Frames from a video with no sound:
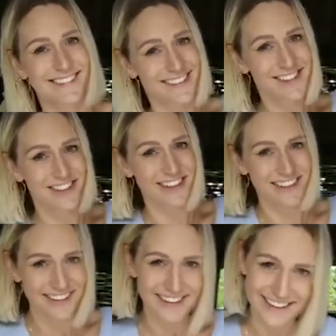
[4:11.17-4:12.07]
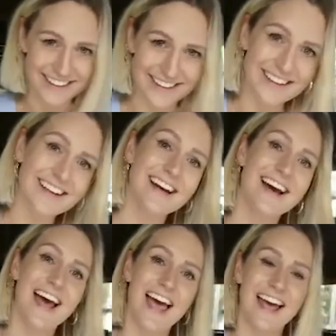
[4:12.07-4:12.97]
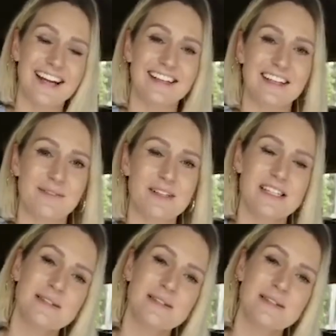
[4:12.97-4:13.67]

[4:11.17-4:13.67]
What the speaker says: Literally, you get a headache. And it's